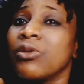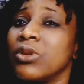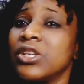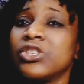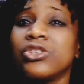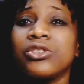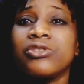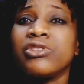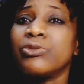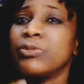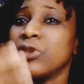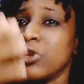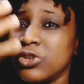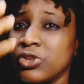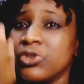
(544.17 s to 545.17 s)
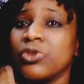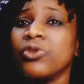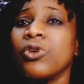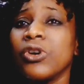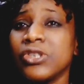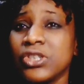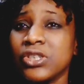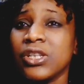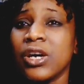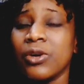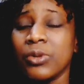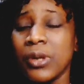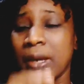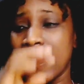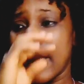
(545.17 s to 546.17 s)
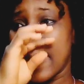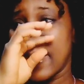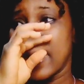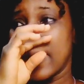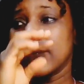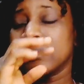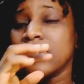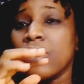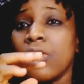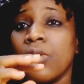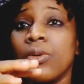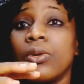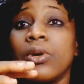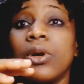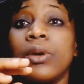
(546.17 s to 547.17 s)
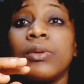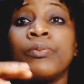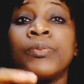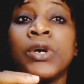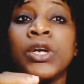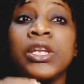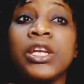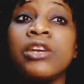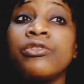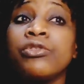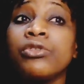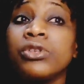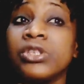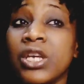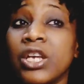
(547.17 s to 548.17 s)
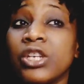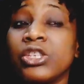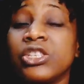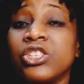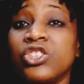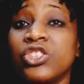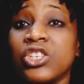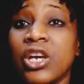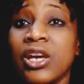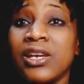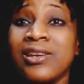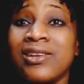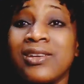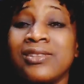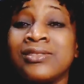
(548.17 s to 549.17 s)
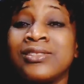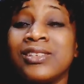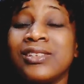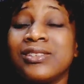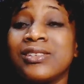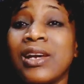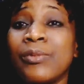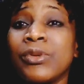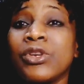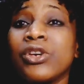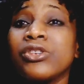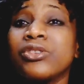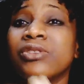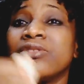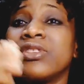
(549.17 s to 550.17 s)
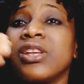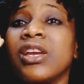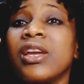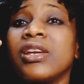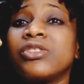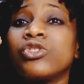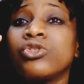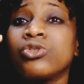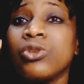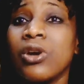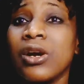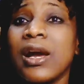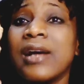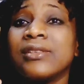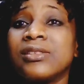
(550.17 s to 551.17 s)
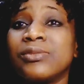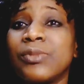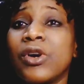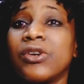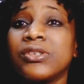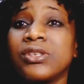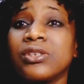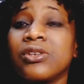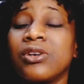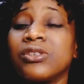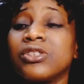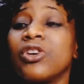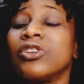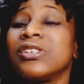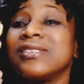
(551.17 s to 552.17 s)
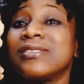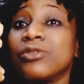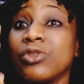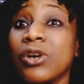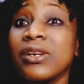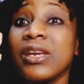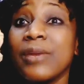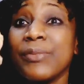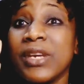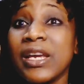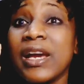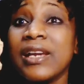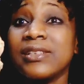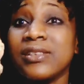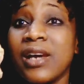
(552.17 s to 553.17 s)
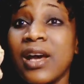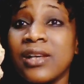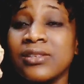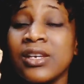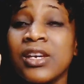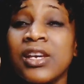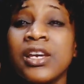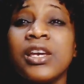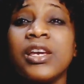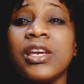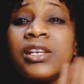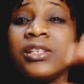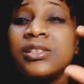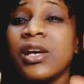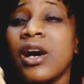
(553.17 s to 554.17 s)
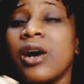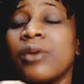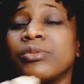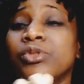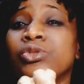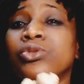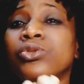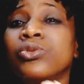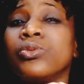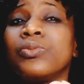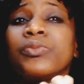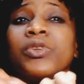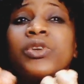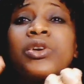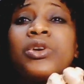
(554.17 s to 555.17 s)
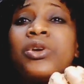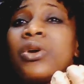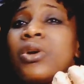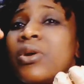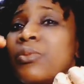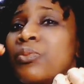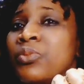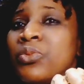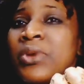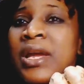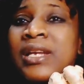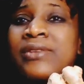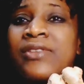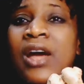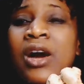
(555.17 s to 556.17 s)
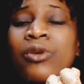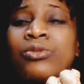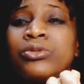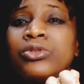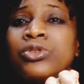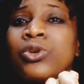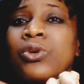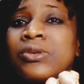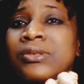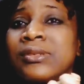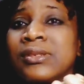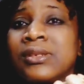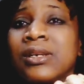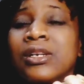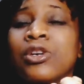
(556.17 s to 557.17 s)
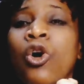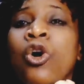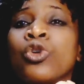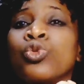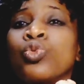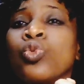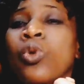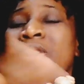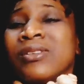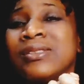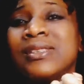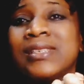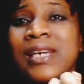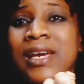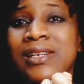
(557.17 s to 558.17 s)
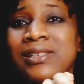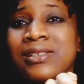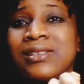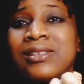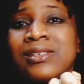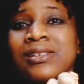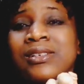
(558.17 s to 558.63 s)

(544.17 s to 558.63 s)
coagulation of the blood, you know, gushing out. So, but if you take ginger, because of the strong antibiotic content or the strong chemical it has, it helps to break down those unwanted